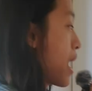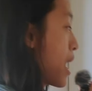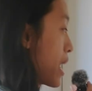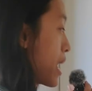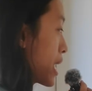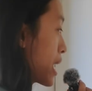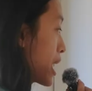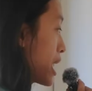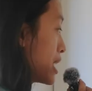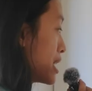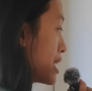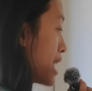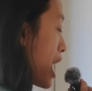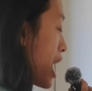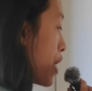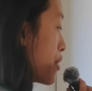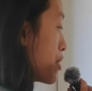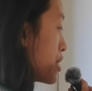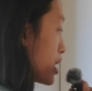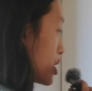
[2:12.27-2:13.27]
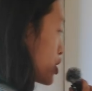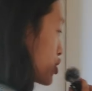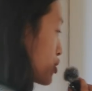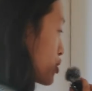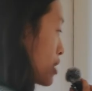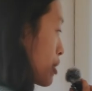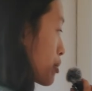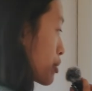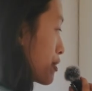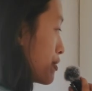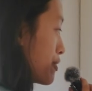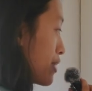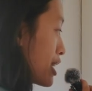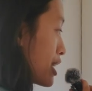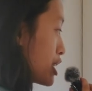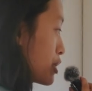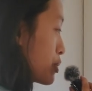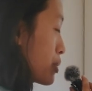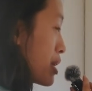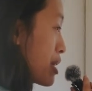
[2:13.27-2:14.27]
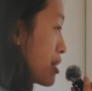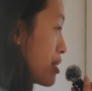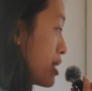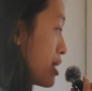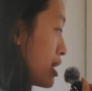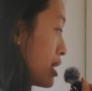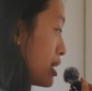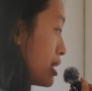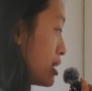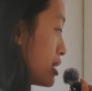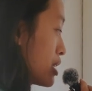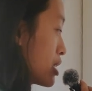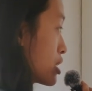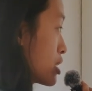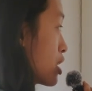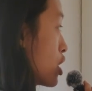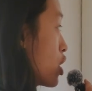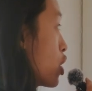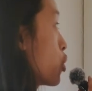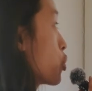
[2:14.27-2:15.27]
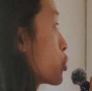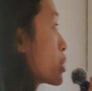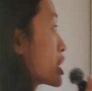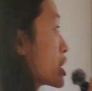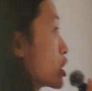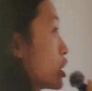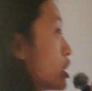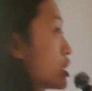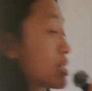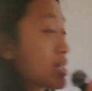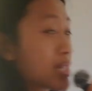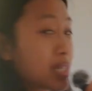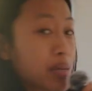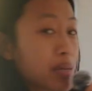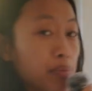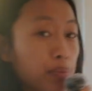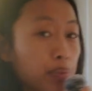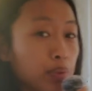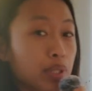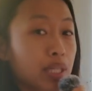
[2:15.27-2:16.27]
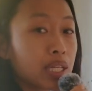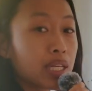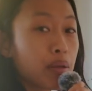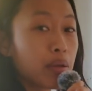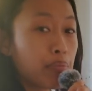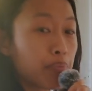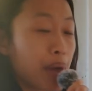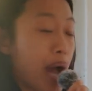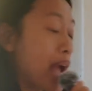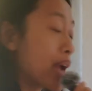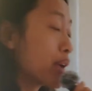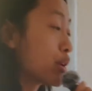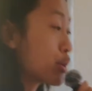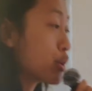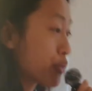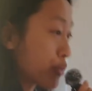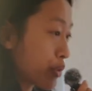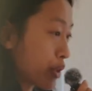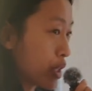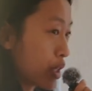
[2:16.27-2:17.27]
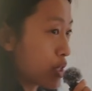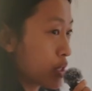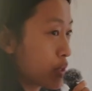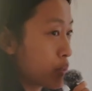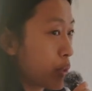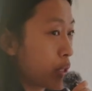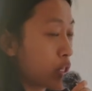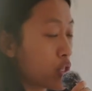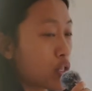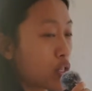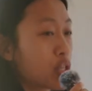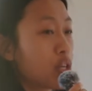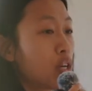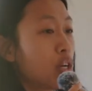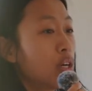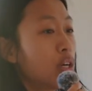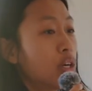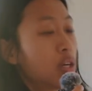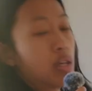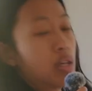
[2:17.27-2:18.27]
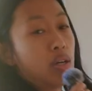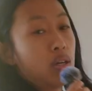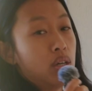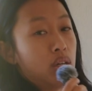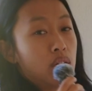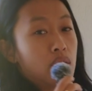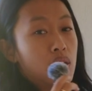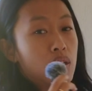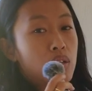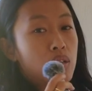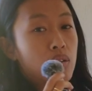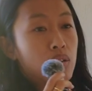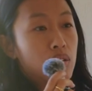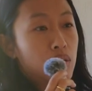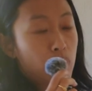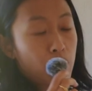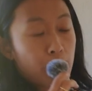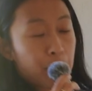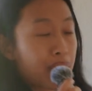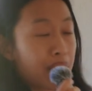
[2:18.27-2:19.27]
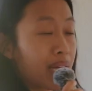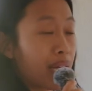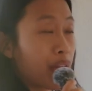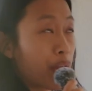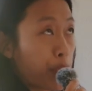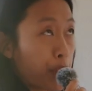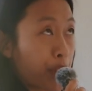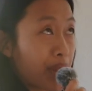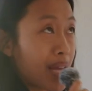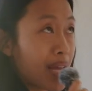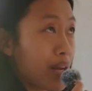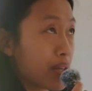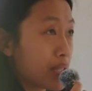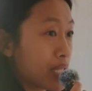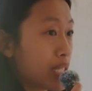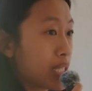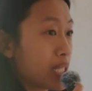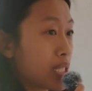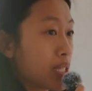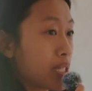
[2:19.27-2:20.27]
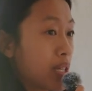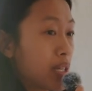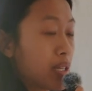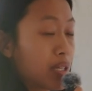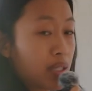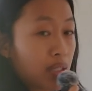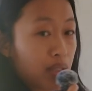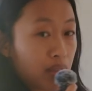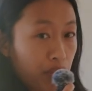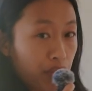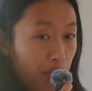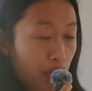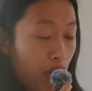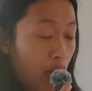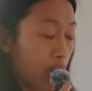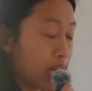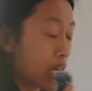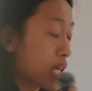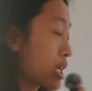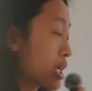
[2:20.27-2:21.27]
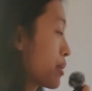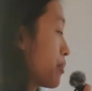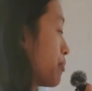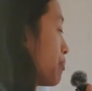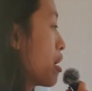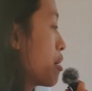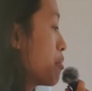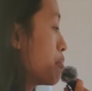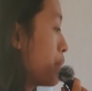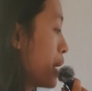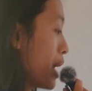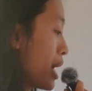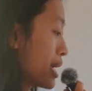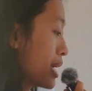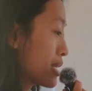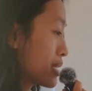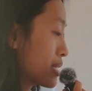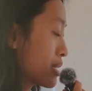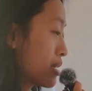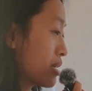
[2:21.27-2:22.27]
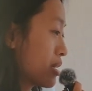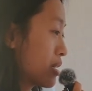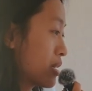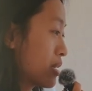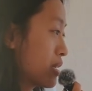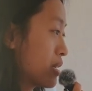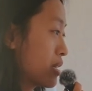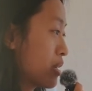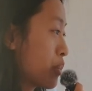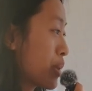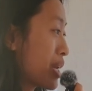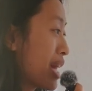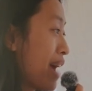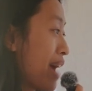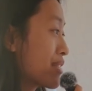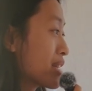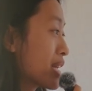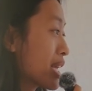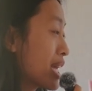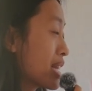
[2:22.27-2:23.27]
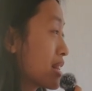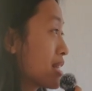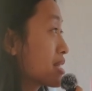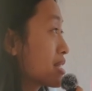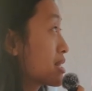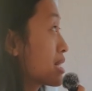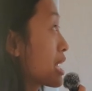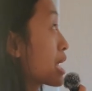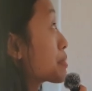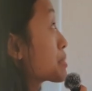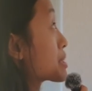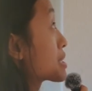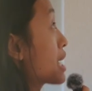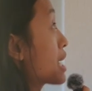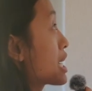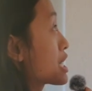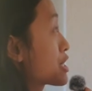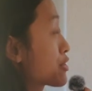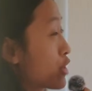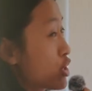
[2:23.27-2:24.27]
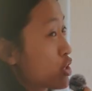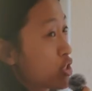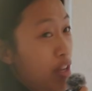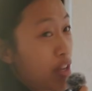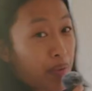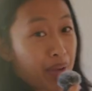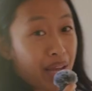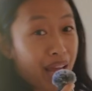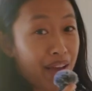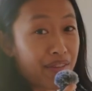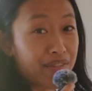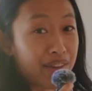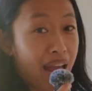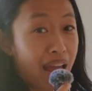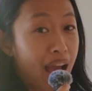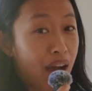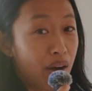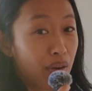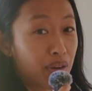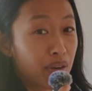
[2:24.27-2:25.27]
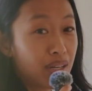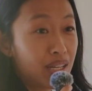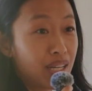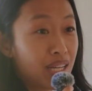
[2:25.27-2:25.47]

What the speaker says: And now the issue that we're faced with is we could simply buy a new fridge, which would be like 3,000 francs, but we'd have to get the same size fridge that we have now,